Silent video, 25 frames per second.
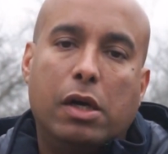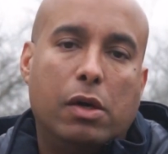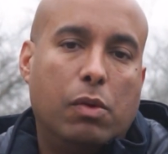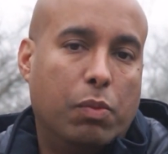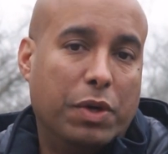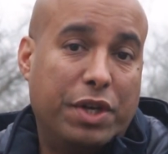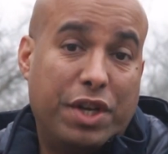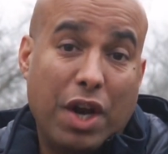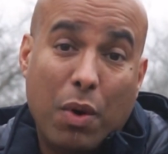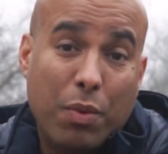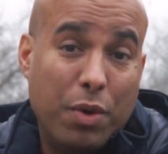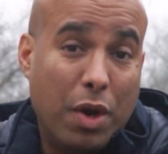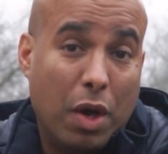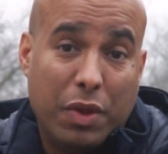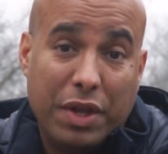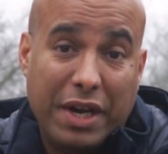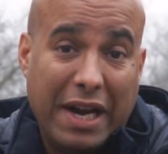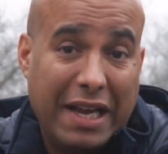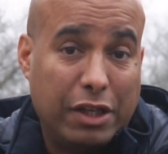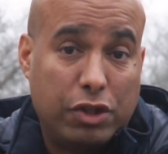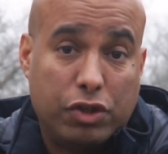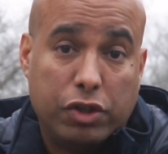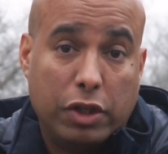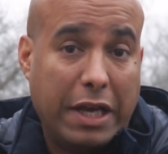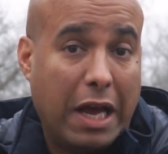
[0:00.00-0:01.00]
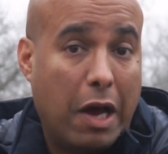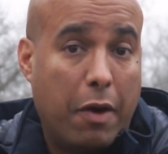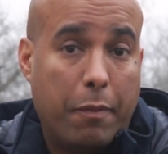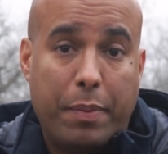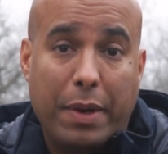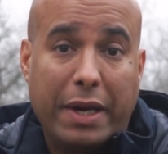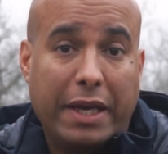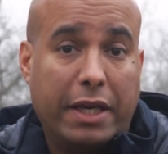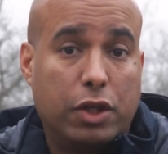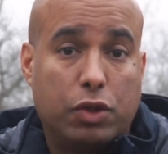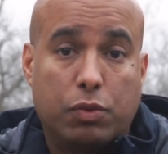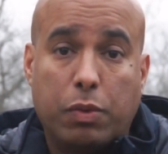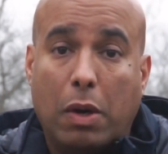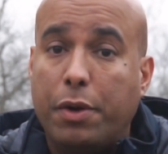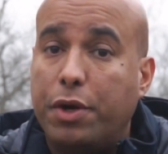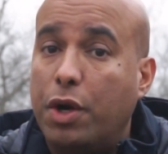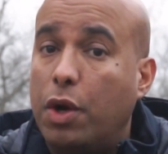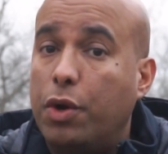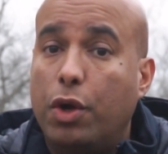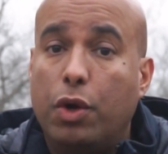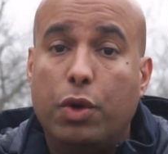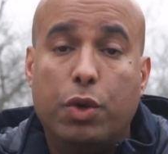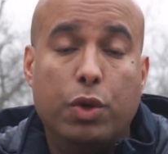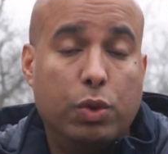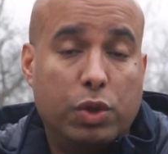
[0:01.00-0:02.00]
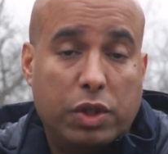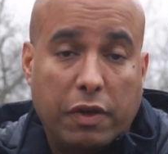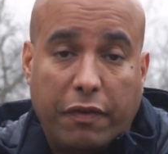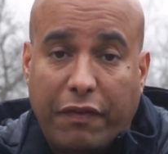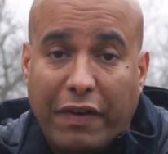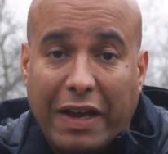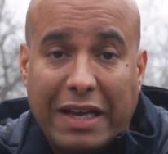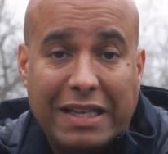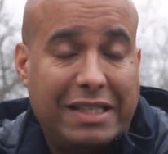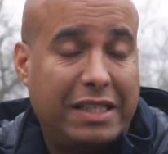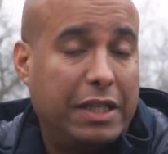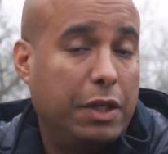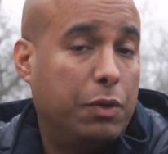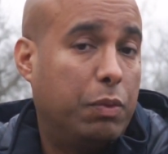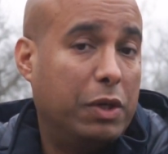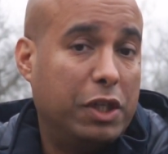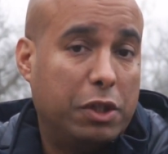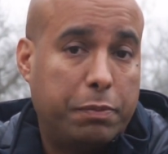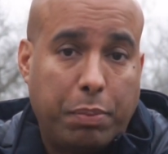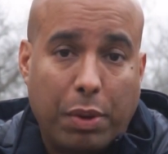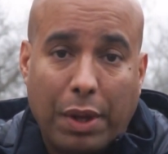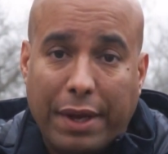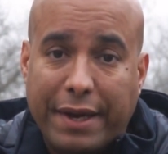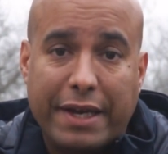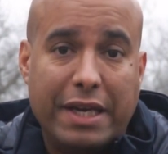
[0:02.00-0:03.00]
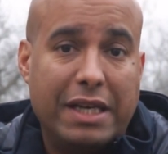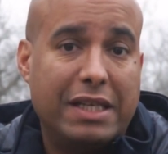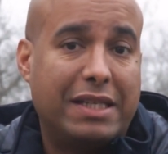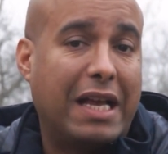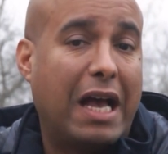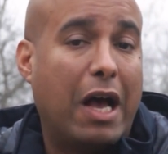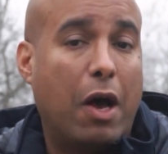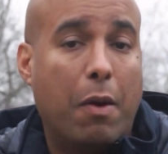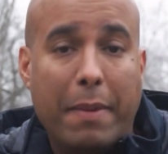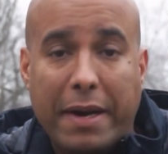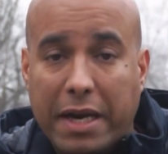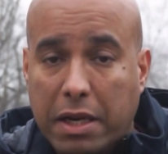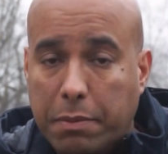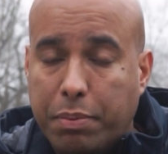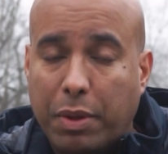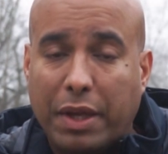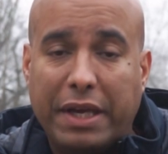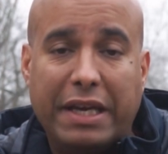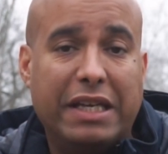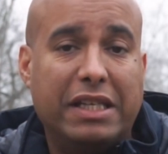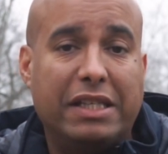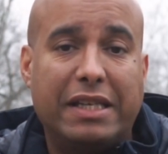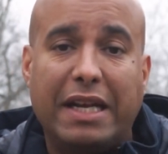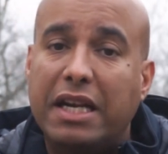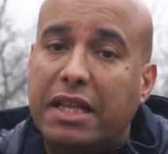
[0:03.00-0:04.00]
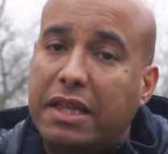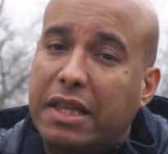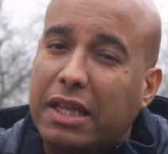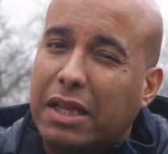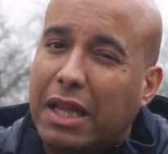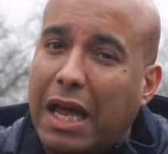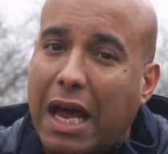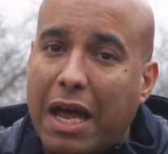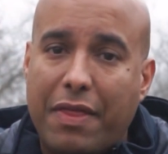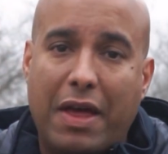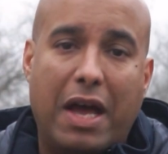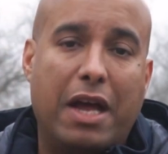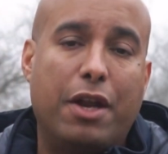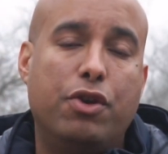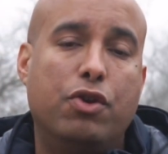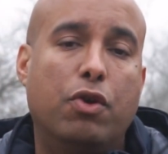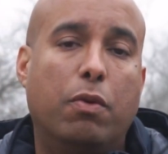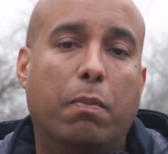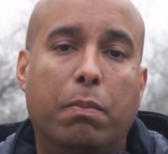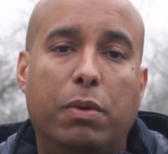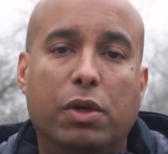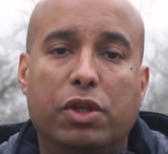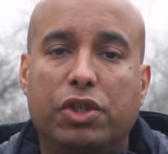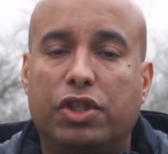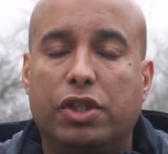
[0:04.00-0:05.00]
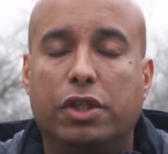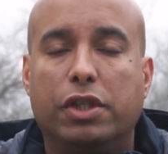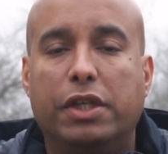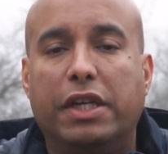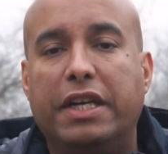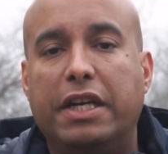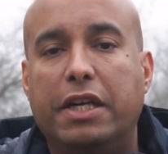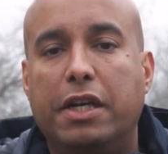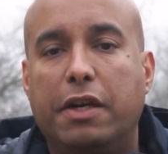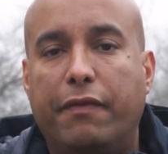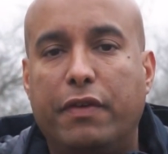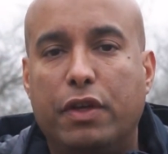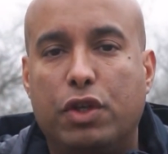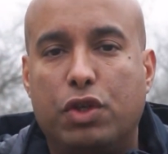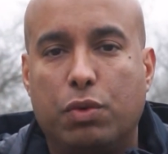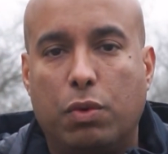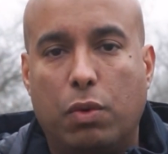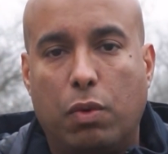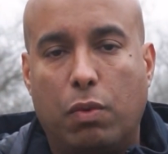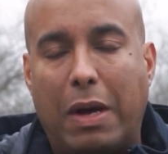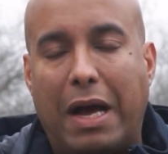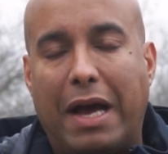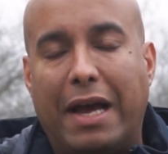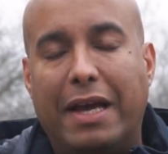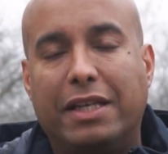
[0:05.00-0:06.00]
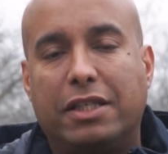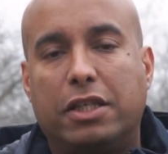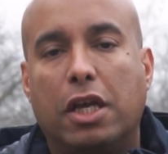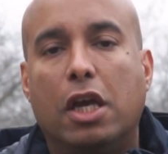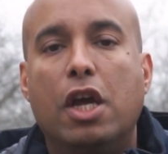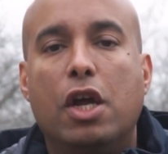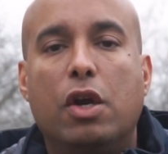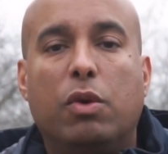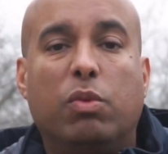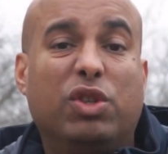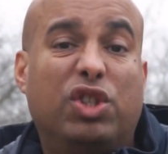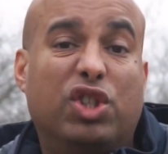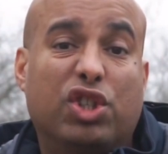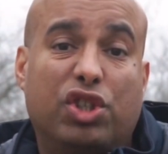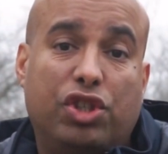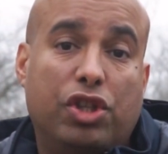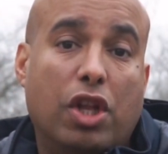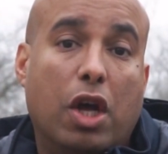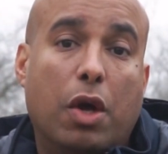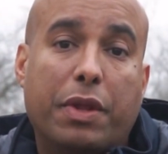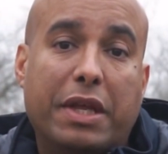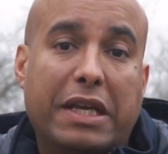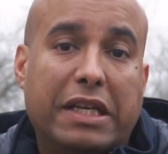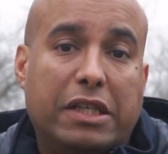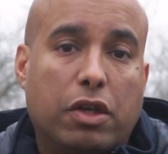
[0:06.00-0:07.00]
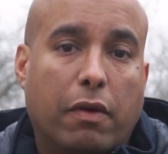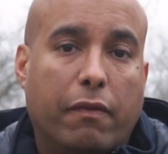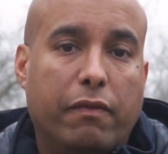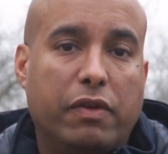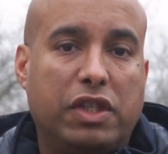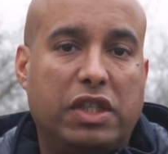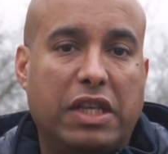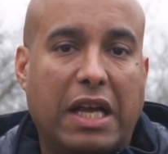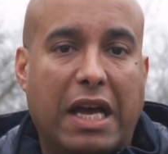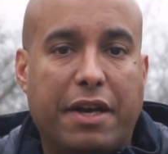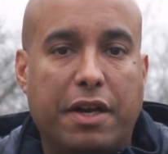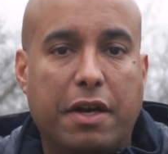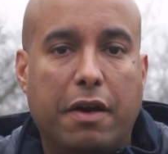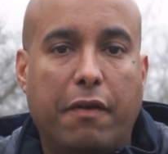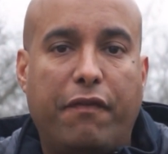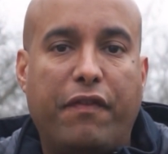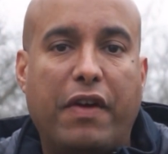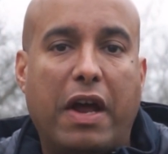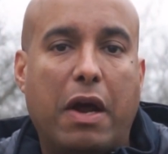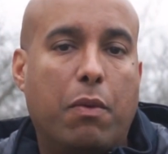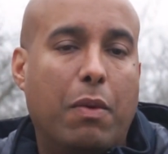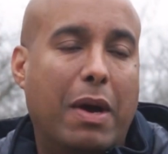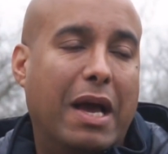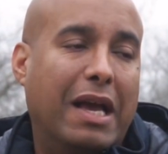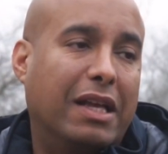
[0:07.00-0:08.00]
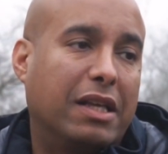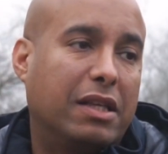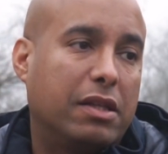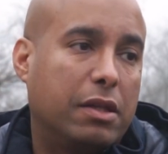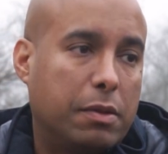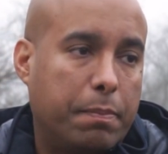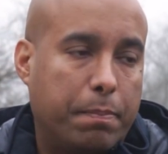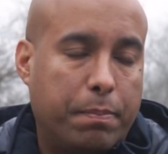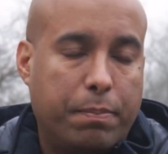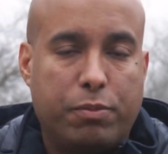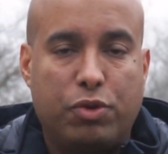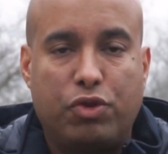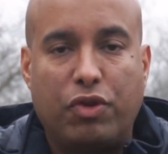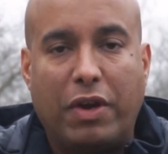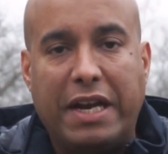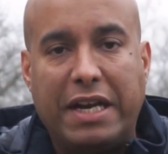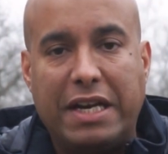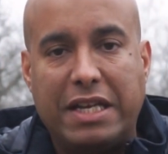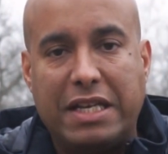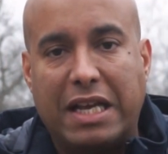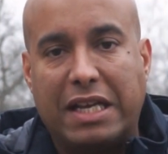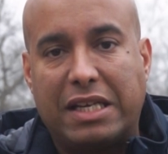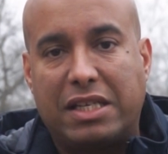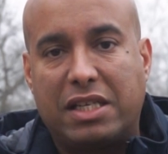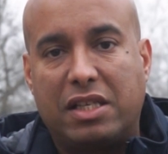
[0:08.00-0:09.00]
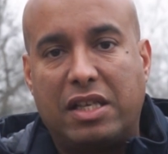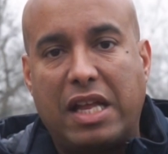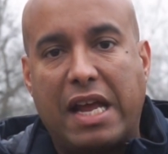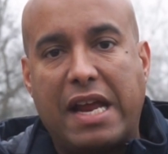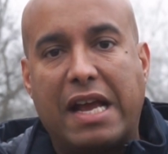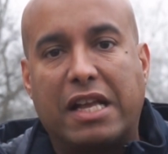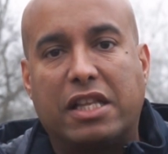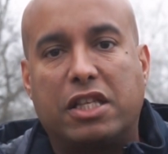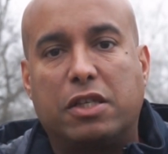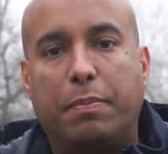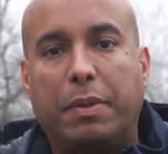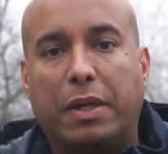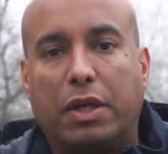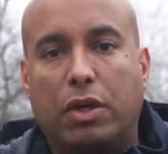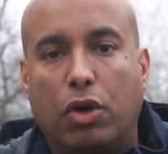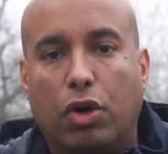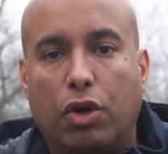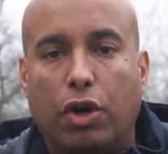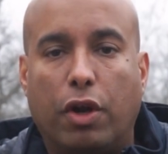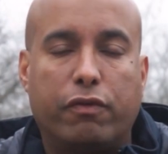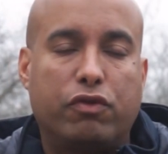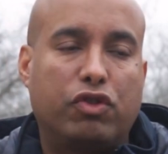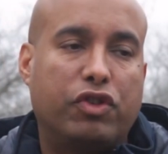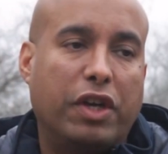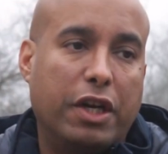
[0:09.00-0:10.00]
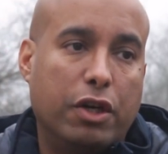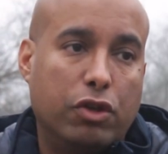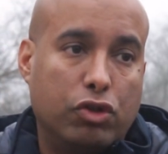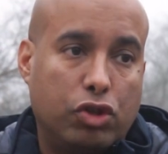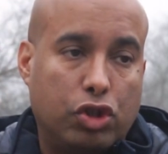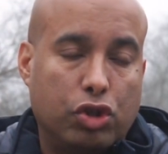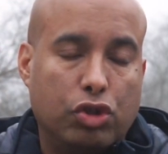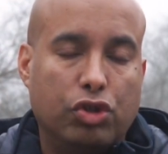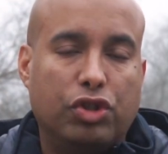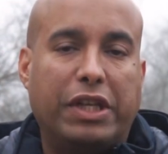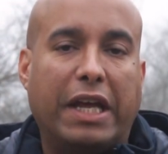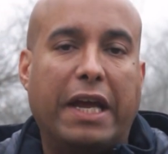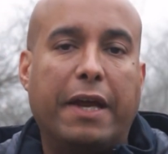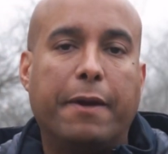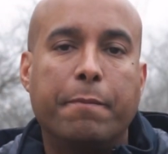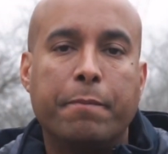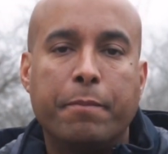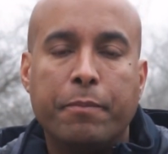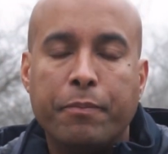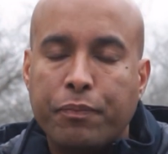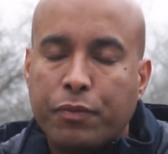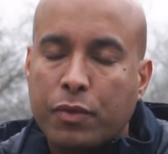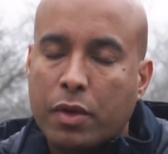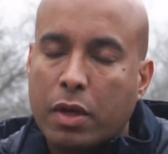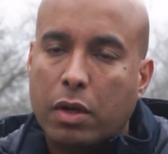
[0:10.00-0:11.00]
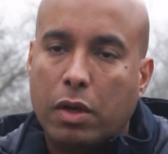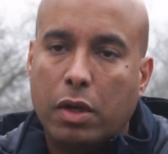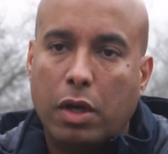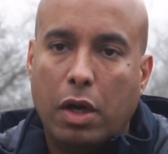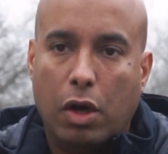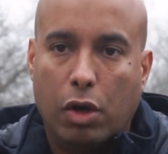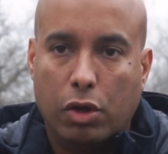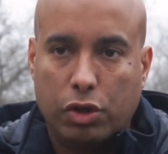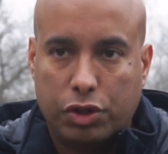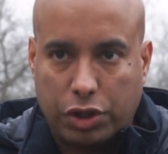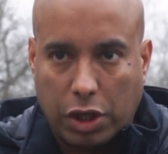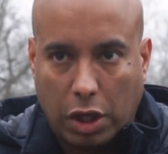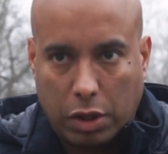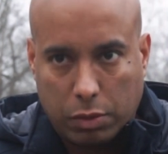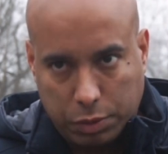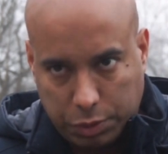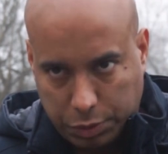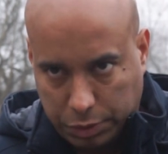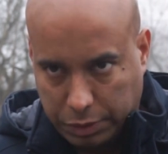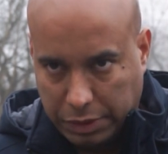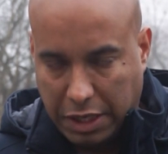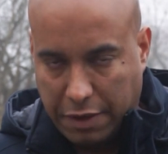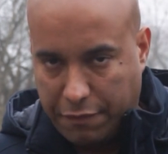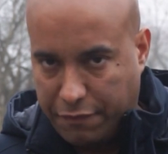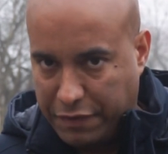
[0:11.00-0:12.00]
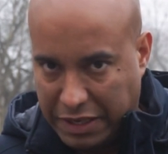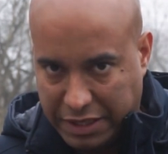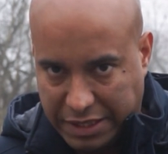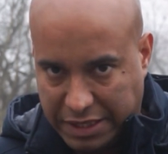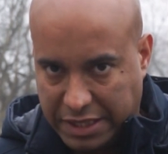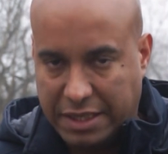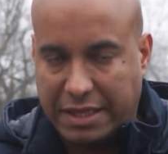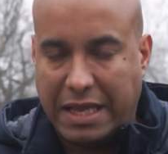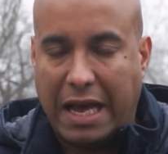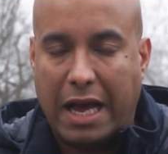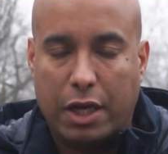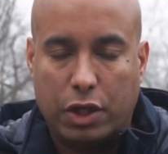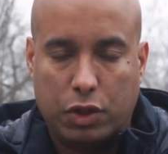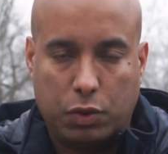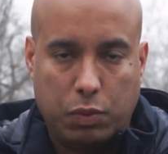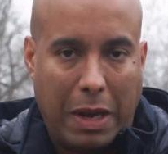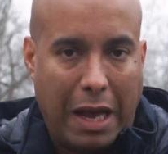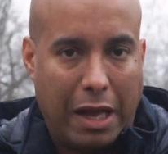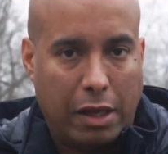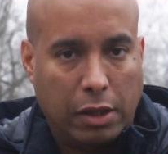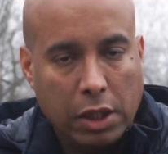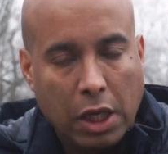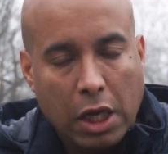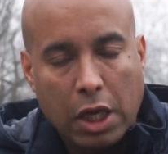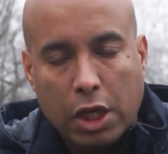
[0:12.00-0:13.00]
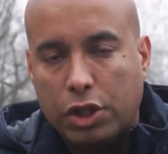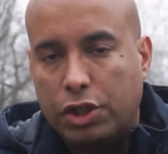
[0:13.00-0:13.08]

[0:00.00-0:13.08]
We don't know the nature of the outbreak as well. We don't know who's affected, which players, how many players, anything like that, numbers and individual wise. We just know that it's obviously had an effect where training yesterday had to be called off. Training on Sunday also affected that as well.